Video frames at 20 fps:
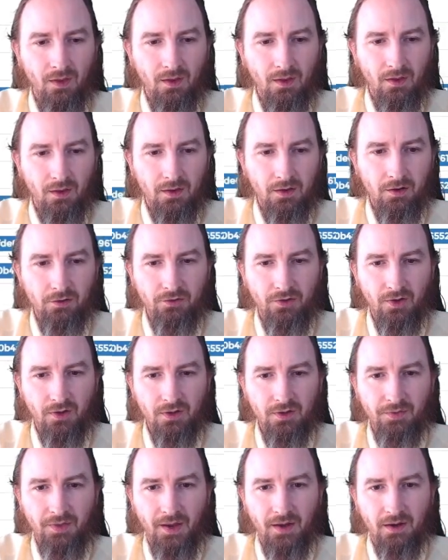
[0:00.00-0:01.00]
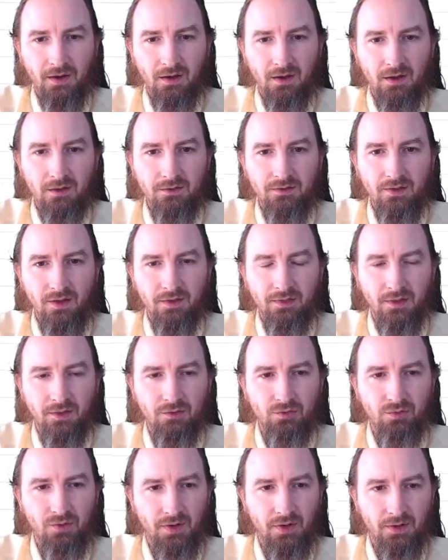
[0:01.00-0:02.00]
Here's all of that content
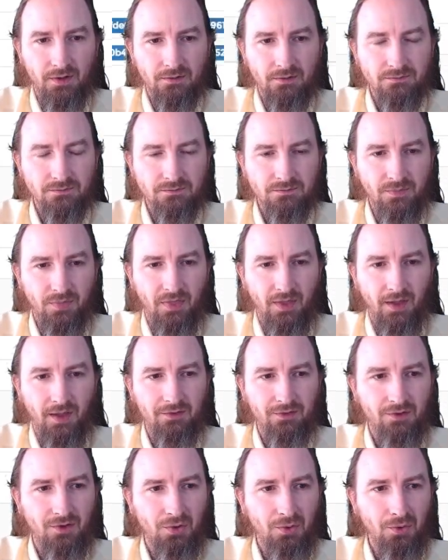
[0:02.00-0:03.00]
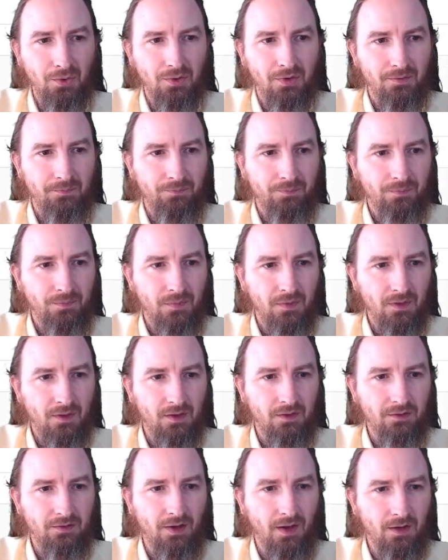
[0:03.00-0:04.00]
that's running. That's cool.
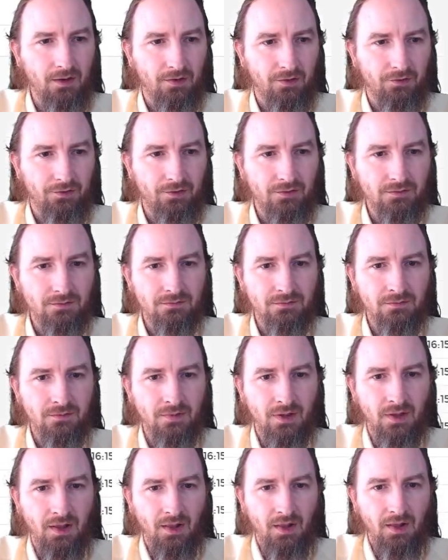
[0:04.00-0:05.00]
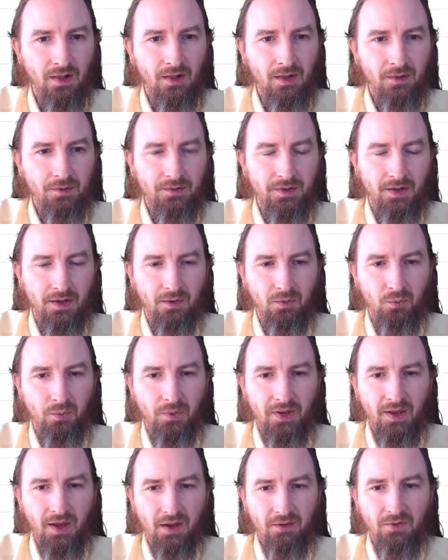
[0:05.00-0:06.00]
Containers. Now
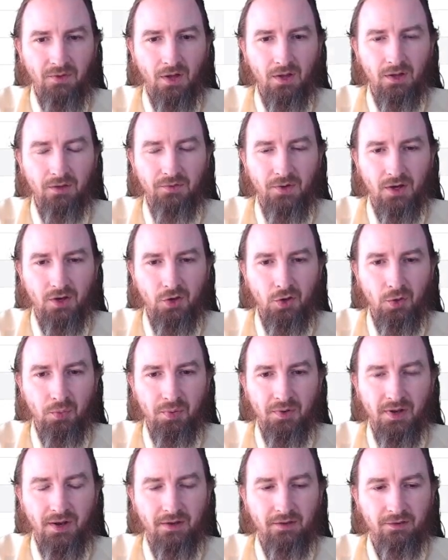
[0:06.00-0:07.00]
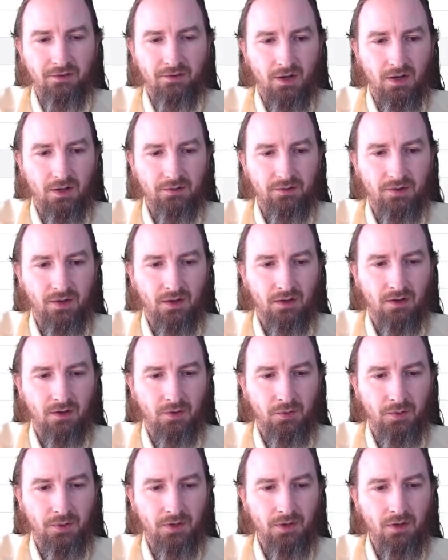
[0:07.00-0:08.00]
we have all of our Kubernetes content
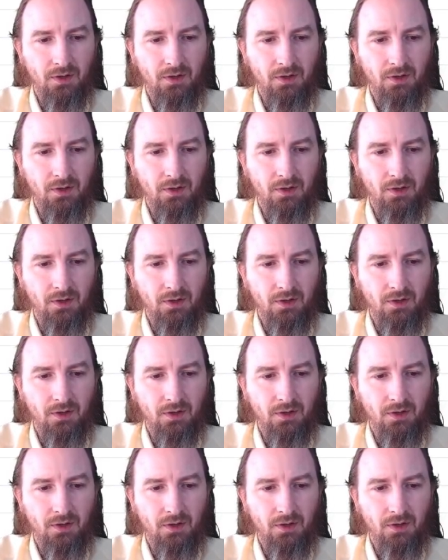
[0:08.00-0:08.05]
going.